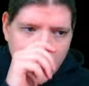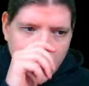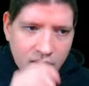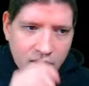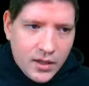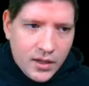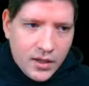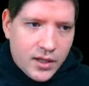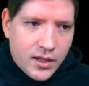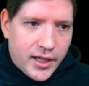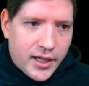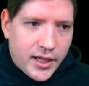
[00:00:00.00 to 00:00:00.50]

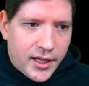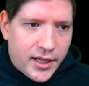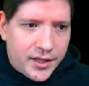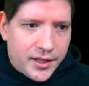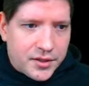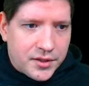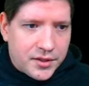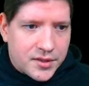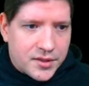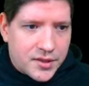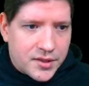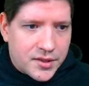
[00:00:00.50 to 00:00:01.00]
And
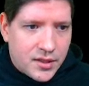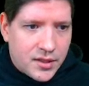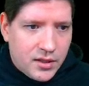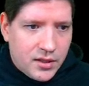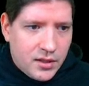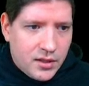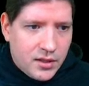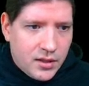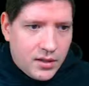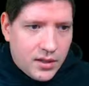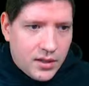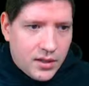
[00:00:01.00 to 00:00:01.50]

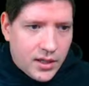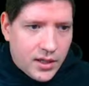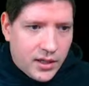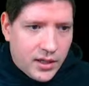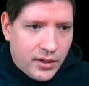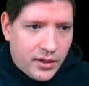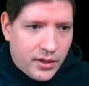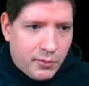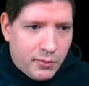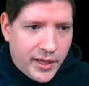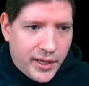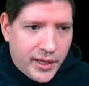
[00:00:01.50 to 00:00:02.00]

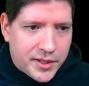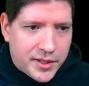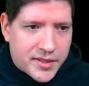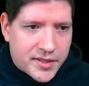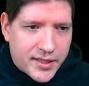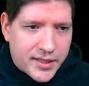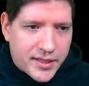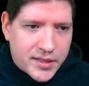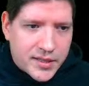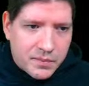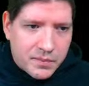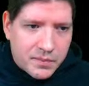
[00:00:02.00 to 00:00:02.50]
while this
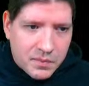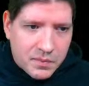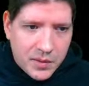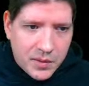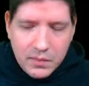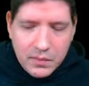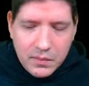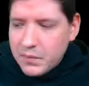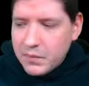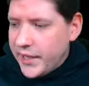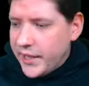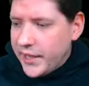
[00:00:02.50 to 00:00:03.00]
doesn't
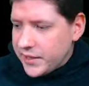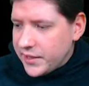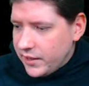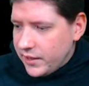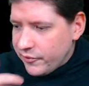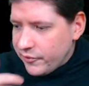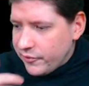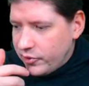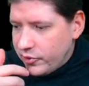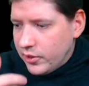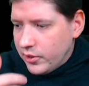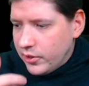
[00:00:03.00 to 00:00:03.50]
matter
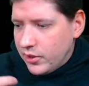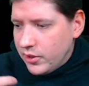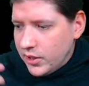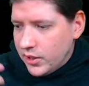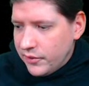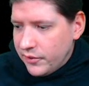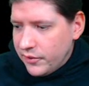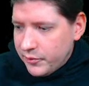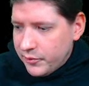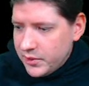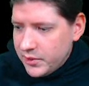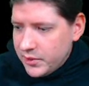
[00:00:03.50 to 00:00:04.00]
for if
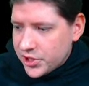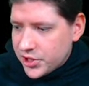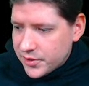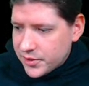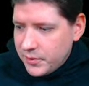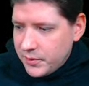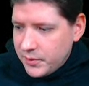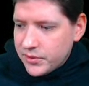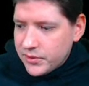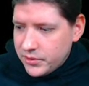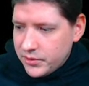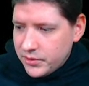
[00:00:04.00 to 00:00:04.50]
we just want
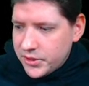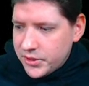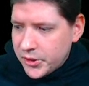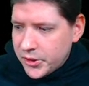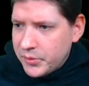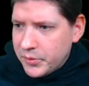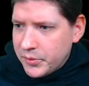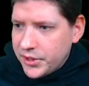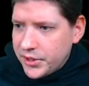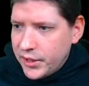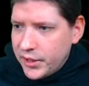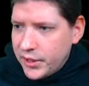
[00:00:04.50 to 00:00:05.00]
to
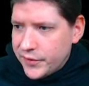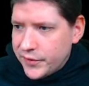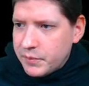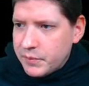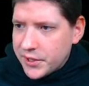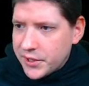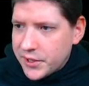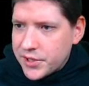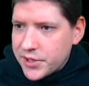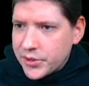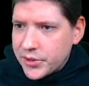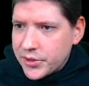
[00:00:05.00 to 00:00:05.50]
determine if it
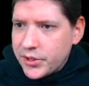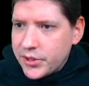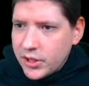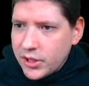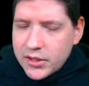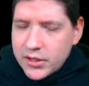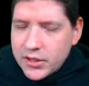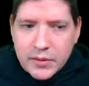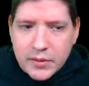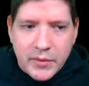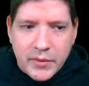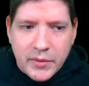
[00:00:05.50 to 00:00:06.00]
matches or not,
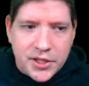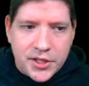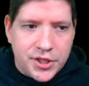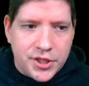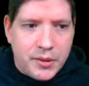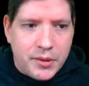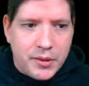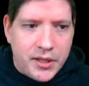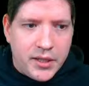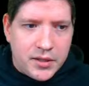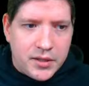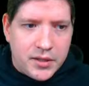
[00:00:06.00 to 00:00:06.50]
it
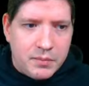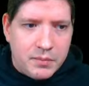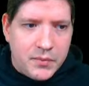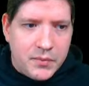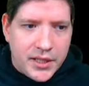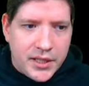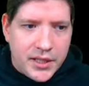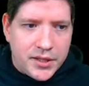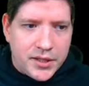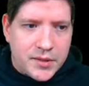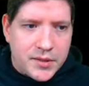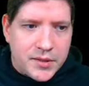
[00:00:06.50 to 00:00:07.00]

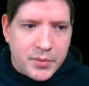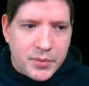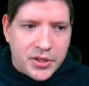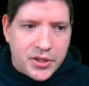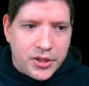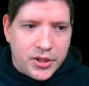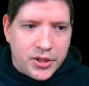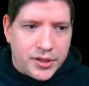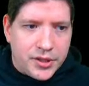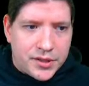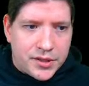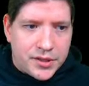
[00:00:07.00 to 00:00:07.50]
matters
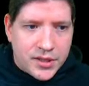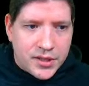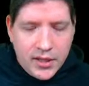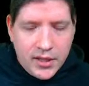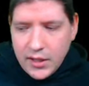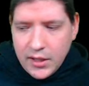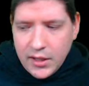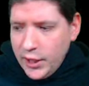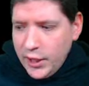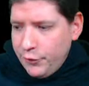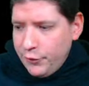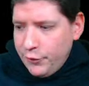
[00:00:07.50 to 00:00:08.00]
because
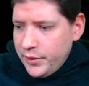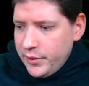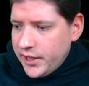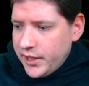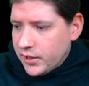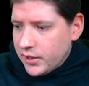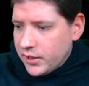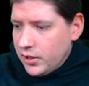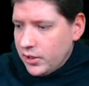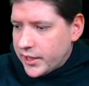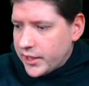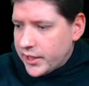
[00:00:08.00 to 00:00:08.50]
if we then
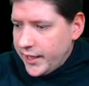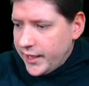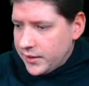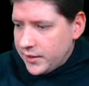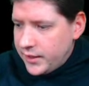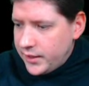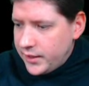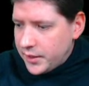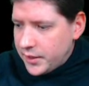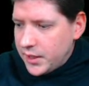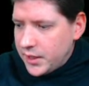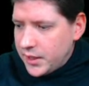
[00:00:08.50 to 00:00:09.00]

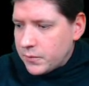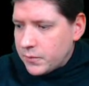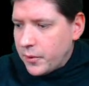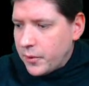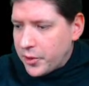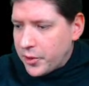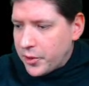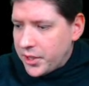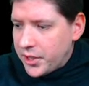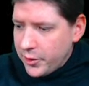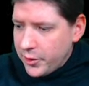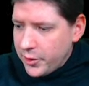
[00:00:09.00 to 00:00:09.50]
concatenate that with
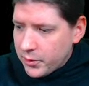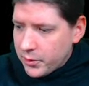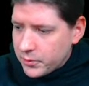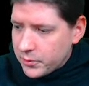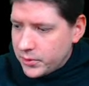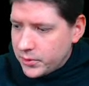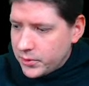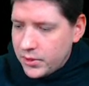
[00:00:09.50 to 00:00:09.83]
another rule,